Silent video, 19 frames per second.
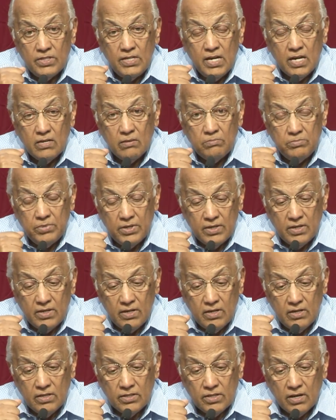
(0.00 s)
he had a burden
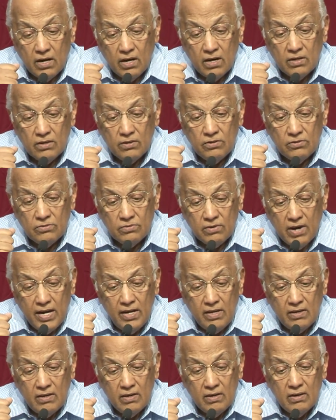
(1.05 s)
in his heart to
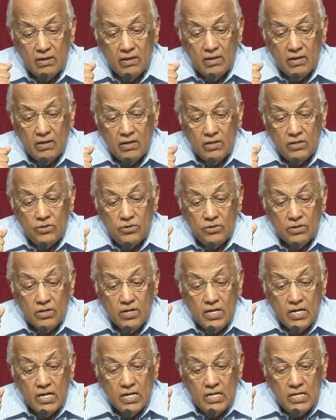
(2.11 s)
write, to
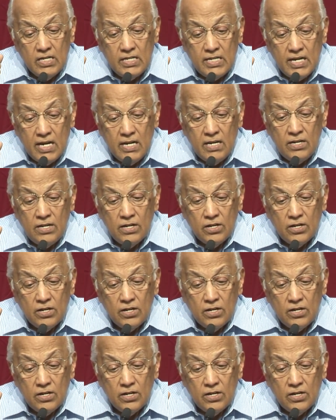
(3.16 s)
contend